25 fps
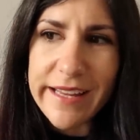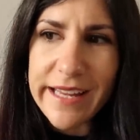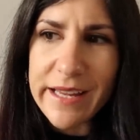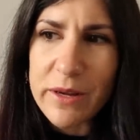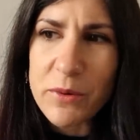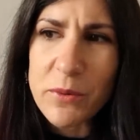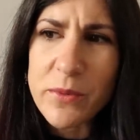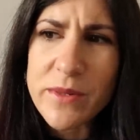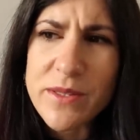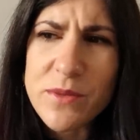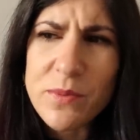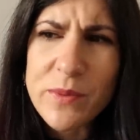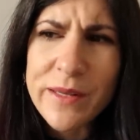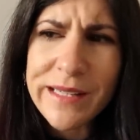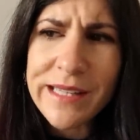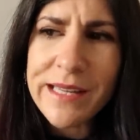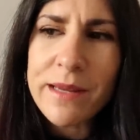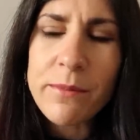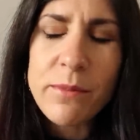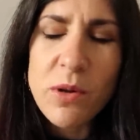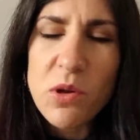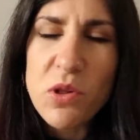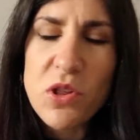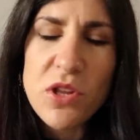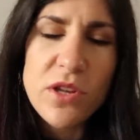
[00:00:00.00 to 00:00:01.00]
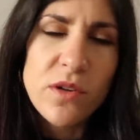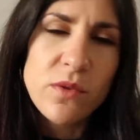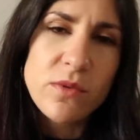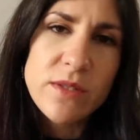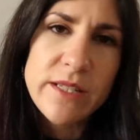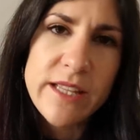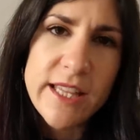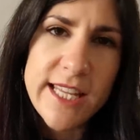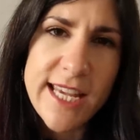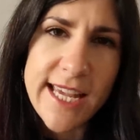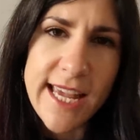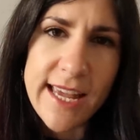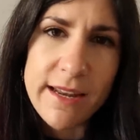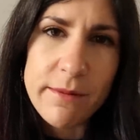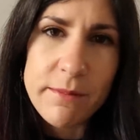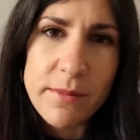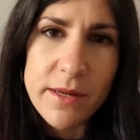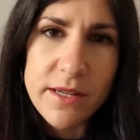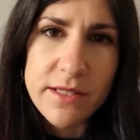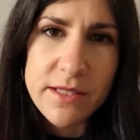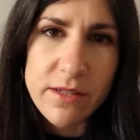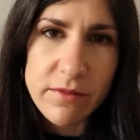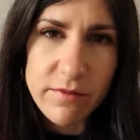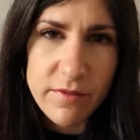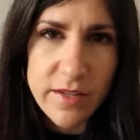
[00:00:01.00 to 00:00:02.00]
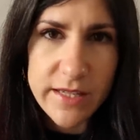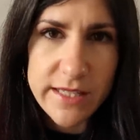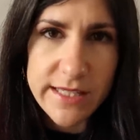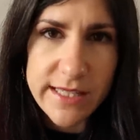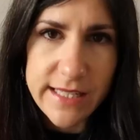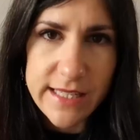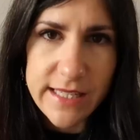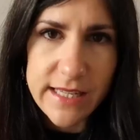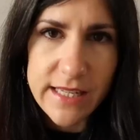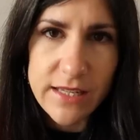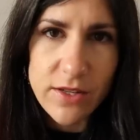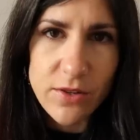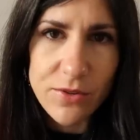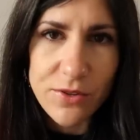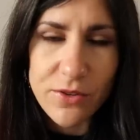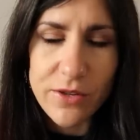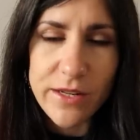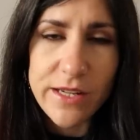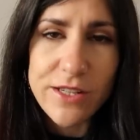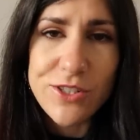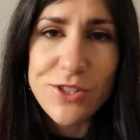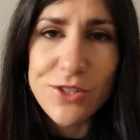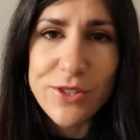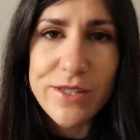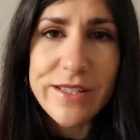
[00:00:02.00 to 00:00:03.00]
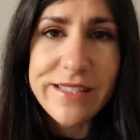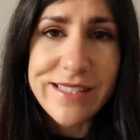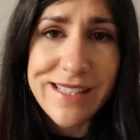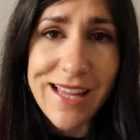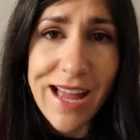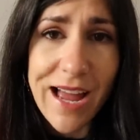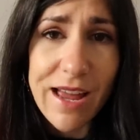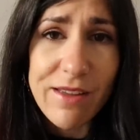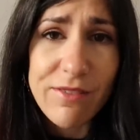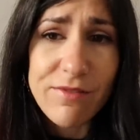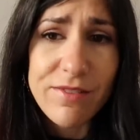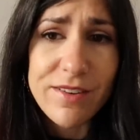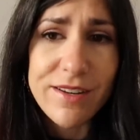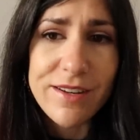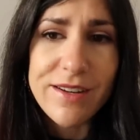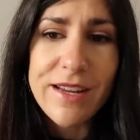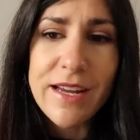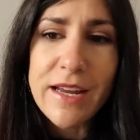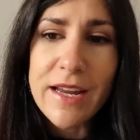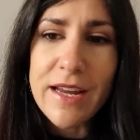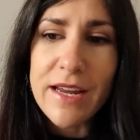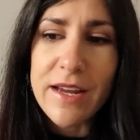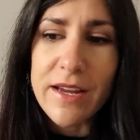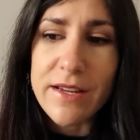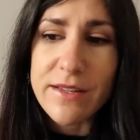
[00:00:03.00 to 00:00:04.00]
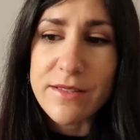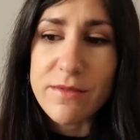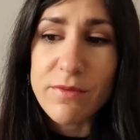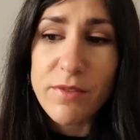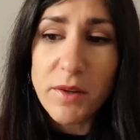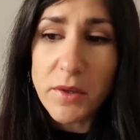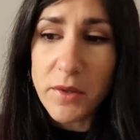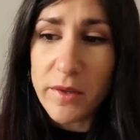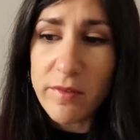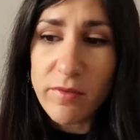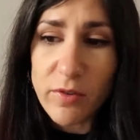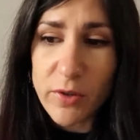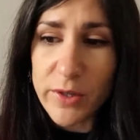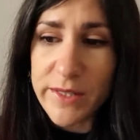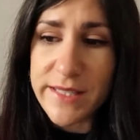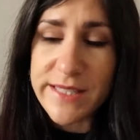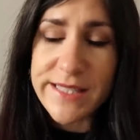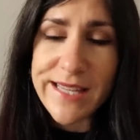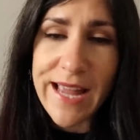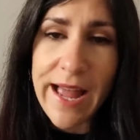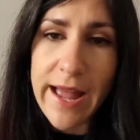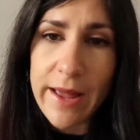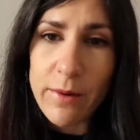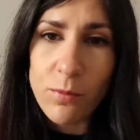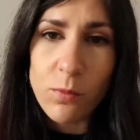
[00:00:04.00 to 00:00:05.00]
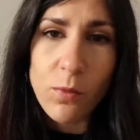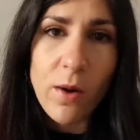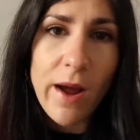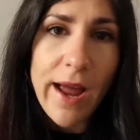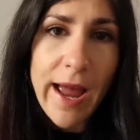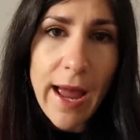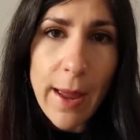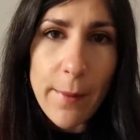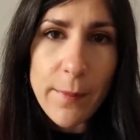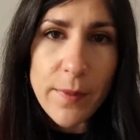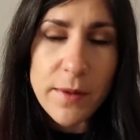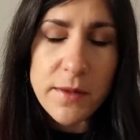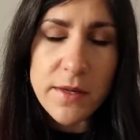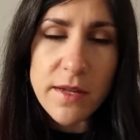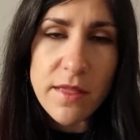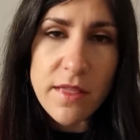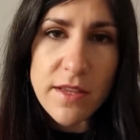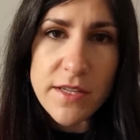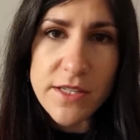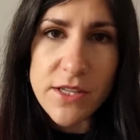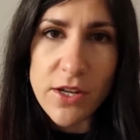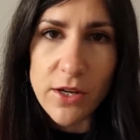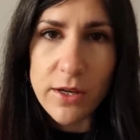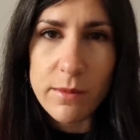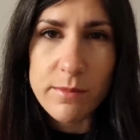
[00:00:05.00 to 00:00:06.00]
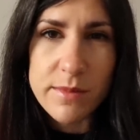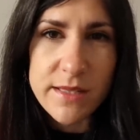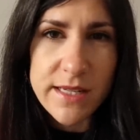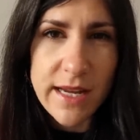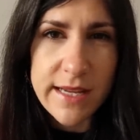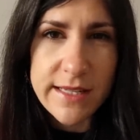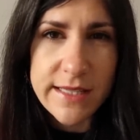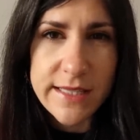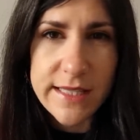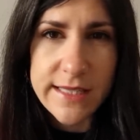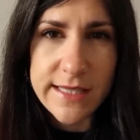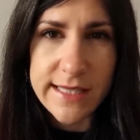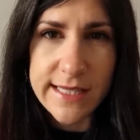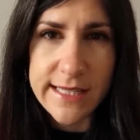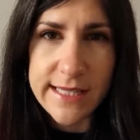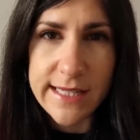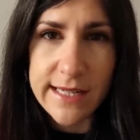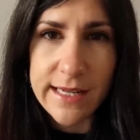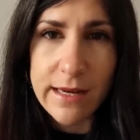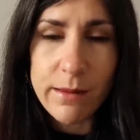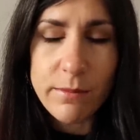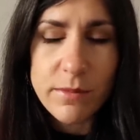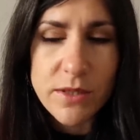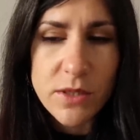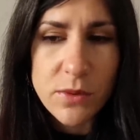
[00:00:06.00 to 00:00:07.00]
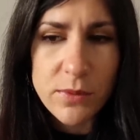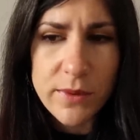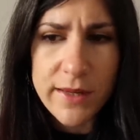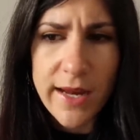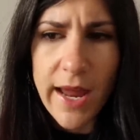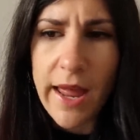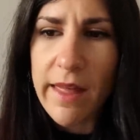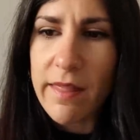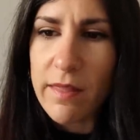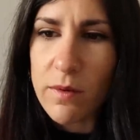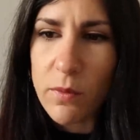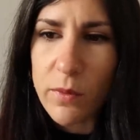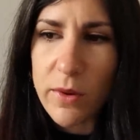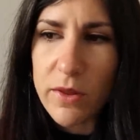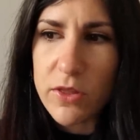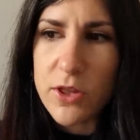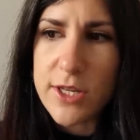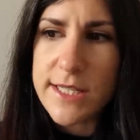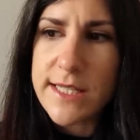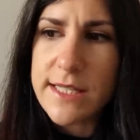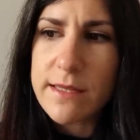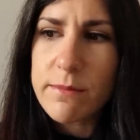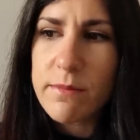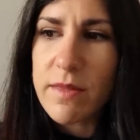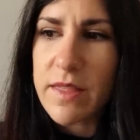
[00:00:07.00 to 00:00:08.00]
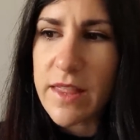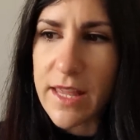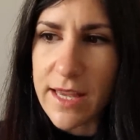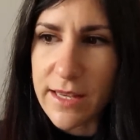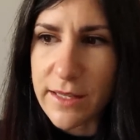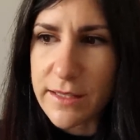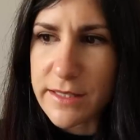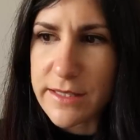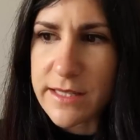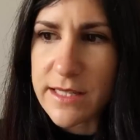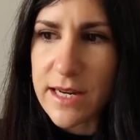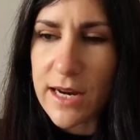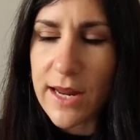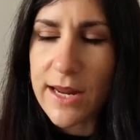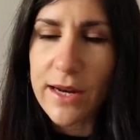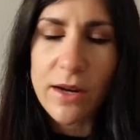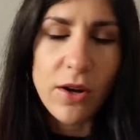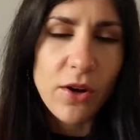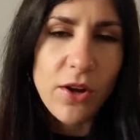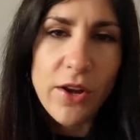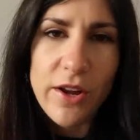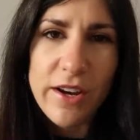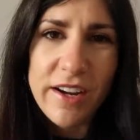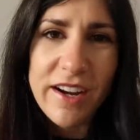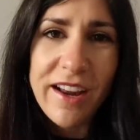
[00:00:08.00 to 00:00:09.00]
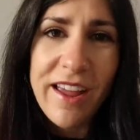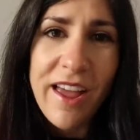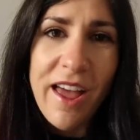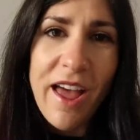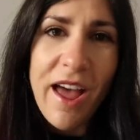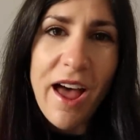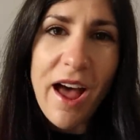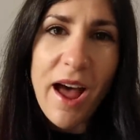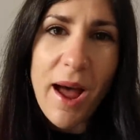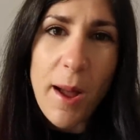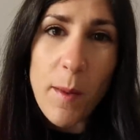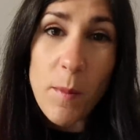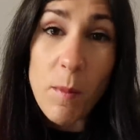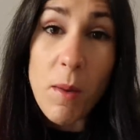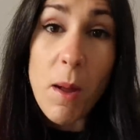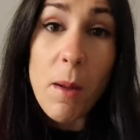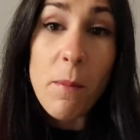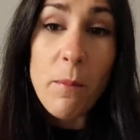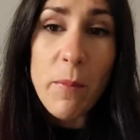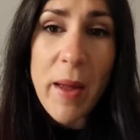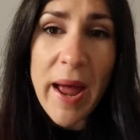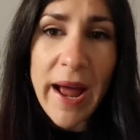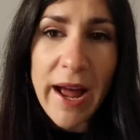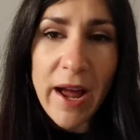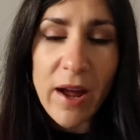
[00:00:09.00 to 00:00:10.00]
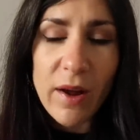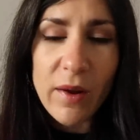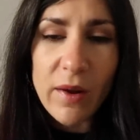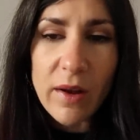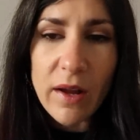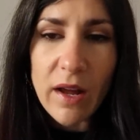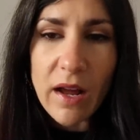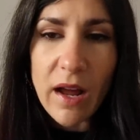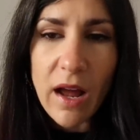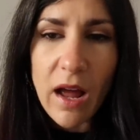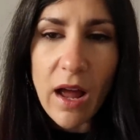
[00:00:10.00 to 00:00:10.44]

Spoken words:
It was really emotional to the end because, obviously, you know, he took his life, and it's very, very sad what happened and the circumstances leading up to it. And there were just some things that I learned about